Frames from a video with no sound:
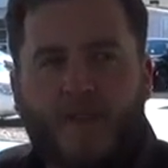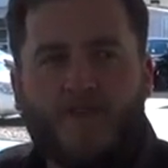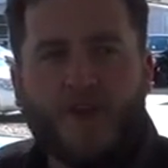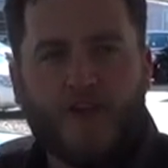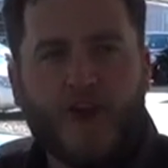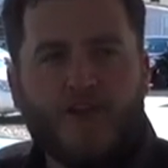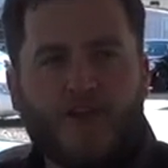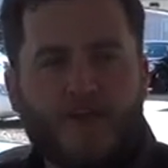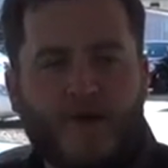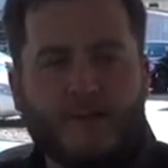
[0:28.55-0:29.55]
If you're looking to
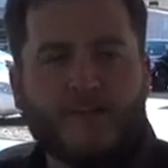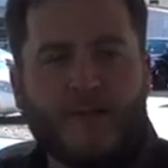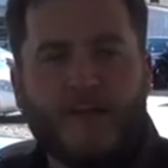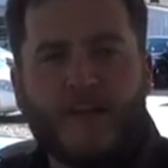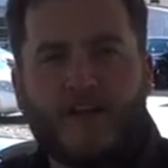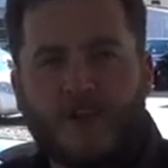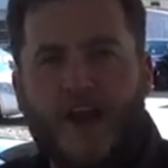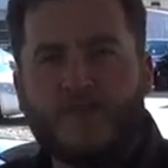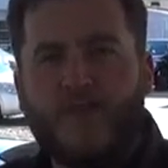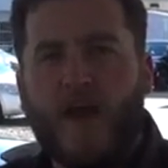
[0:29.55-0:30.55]
do business in a
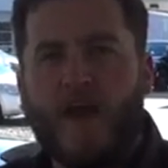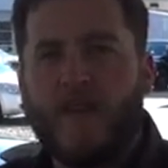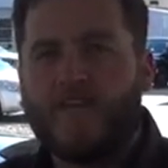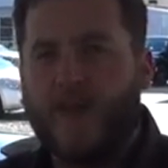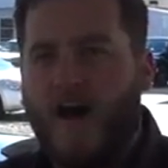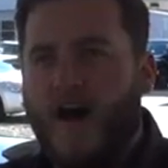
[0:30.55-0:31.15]
transparent,